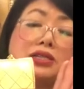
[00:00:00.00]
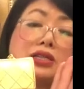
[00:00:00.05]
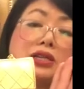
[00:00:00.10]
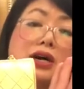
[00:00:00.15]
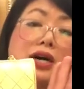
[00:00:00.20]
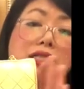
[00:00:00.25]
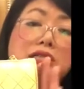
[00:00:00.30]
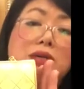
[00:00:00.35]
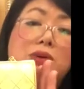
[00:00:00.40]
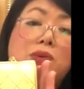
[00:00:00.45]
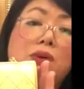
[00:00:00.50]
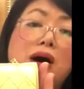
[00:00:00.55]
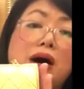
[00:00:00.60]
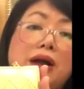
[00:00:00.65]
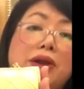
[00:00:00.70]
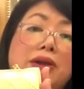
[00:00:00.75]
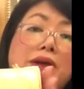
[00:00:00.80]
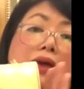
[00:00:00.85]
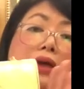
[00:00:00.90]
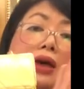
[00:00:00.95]
to
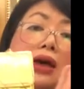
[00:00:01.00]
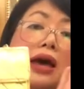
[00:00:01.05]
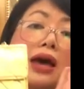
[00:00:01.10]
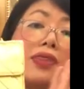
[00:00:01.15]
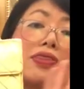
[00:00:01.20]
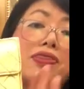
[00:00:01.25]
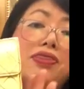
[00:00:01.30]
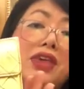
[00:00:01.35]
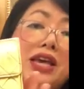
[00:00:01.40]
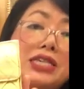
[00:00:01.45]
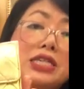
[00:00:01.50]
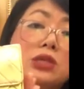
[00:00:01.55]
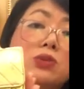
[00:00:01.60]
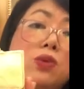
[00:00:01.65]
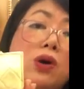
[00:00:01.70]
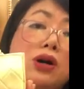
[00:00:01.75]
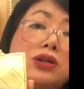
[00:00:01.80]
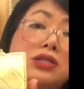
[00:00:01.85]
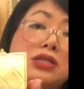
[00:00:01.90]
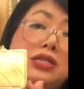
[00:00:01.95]
91, and this
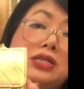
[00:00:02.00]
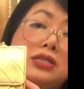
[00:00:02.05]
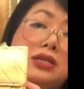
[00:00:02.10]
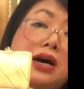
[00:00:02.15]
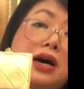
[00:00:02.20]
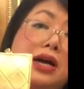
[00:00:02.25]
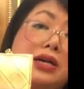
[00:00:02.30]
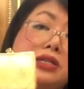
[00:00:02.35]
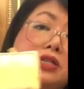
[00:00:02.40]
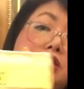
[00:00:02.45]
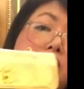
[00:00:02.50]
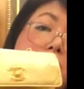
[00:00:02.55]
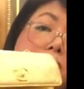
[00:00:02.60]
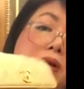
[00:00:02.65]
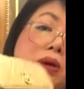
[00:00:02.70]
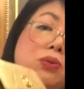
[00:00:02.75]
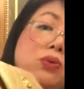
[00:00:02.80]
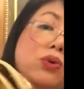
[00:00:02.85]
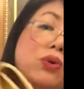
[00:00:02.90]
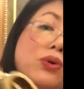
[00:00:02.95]
was designed to
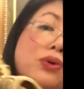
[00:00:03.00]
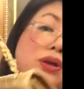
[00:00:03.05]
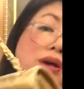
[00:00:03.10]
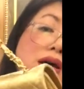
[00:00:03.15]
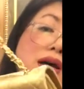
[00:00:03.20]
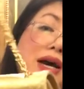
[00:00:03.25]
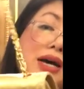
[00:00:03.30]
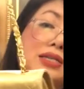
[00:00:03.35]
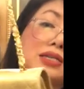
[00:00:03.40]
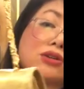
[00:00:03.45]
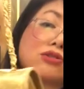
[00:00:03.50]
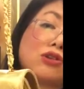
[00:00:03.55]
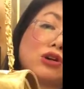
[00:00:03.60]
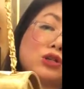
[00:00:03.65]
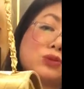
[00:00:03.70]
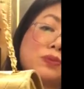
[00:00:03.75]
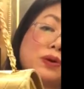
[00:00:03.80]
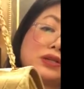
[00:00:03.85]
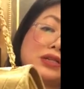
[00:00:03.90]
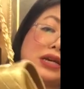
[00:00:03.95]
be worn as a
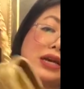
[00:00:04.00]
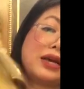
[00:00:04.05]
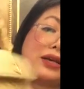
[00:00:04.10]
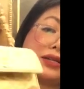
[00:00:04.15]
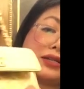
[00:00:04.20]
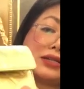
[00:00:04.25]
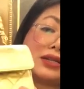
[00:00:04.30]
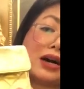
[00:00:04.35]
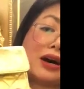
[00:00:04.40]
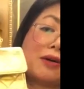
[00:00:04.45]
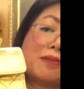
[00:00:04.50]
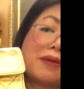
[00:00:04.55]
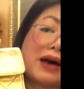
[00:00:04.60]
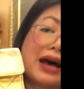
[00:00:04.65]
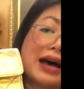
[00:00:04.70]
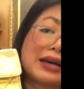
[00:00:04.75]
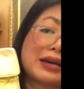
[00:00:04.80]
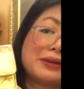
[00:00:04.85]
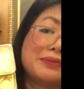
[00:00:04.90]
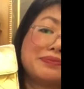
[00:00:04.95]
crossbody style
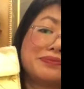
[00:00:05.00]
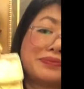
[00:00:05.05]
bag.